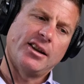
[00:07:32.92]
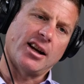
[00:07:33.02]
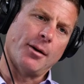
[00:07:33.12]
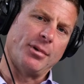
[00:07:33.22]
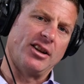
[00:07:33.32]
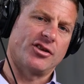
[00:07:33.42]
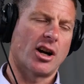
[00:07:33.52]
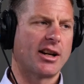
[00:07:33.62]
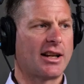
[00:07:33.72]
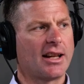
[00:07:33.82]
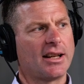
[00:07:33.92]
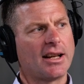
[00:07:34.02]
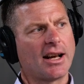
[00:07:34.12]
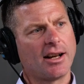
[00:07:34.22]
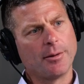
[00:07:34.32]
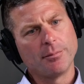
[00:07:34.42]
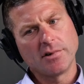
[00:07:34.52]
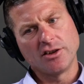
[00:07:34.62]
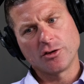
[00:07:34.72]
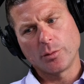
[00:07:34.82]
the company started
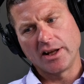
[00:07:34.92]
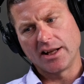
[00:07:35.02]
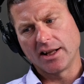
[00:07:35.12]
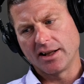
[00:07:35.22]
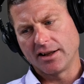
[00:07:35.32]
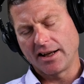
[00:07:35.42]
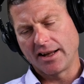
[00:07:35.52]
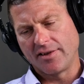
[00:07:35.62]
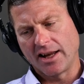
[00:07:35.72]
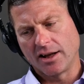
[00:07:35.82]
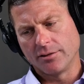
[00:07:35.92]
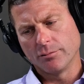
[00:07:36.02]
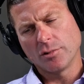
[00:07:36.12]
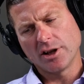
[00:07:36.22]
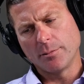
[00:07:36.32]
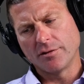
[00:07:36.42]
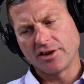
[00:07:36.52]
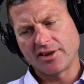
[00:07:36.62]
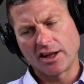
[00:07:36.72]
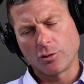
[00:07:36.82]
in Sweden and then really moved
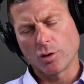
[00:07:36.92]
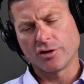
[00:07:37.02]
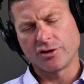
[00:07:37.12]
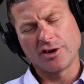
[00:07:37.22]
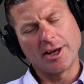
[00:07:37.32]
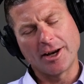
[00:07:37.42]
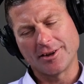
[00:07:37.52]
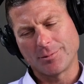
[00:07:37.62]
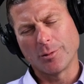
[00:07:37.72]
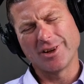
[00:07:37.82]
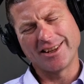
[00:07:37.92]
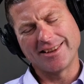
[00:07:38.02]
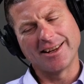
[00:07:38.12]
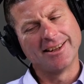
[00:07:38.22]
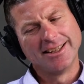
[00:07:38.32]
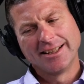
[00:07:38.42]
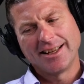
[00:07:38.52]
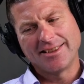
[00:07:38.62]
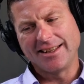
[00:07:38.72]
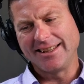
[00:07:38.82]
its headquarters to the US. But really, the
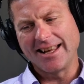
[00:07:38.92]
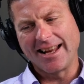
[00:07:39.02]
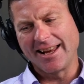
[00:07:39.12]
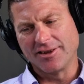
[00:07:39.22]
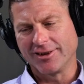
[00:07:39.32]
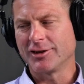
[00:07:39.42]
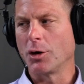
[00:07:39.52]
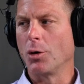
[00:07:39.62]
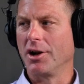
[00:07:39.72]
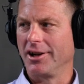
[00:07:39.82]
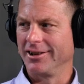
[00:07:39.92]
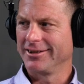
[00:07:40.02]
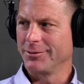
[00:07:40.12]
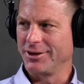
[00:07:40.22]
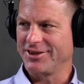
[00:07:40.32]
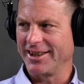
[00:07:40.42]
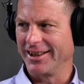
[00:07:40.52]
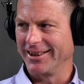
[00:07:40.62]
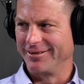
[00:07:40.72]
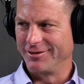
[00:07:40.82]
DNA and the soul was
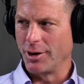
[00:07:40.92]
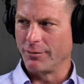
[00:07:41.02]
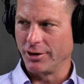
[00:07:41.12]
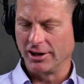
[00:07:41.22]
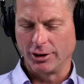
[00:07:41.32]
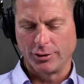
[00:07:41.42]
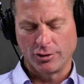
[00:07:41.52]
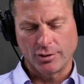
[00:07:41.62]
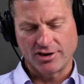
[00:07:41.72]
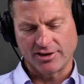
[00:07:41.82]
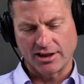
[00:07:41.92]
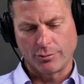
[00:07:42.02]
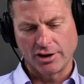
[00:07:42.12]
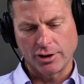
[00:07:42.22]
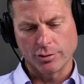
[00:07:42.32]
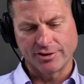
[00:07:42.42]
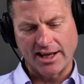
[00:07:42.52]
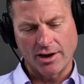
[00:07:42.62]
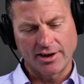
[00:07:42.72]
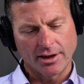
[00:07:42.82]
still over in Lund, which is a really cool
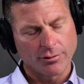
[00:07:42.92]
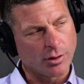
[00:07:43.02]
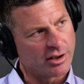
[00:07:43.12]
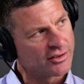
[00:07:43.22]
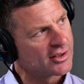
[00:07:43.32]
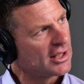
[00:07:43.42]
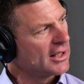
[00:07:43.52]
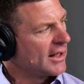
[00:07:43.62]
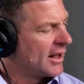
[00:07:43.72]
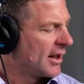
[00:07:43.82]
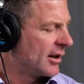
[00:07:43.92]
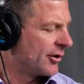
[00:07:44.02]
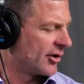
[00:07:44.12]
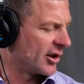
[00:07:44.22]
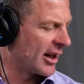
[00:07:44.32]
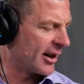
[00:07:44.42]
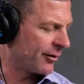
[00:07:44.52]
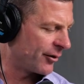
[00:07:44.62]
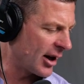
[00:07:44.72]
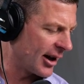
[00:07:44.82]
town, and of course, there's a lot
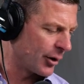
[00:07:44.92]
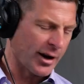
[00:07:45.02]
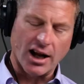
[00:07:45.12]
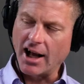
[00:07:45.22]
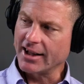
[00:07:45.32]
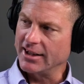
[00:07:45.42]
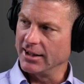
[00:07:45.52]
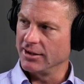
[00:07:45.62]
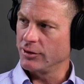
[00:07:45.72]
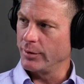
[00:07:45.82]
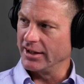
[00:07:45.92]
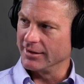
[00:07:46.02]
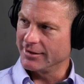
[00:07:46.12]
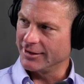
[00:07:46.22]
of great hockey in Sweden,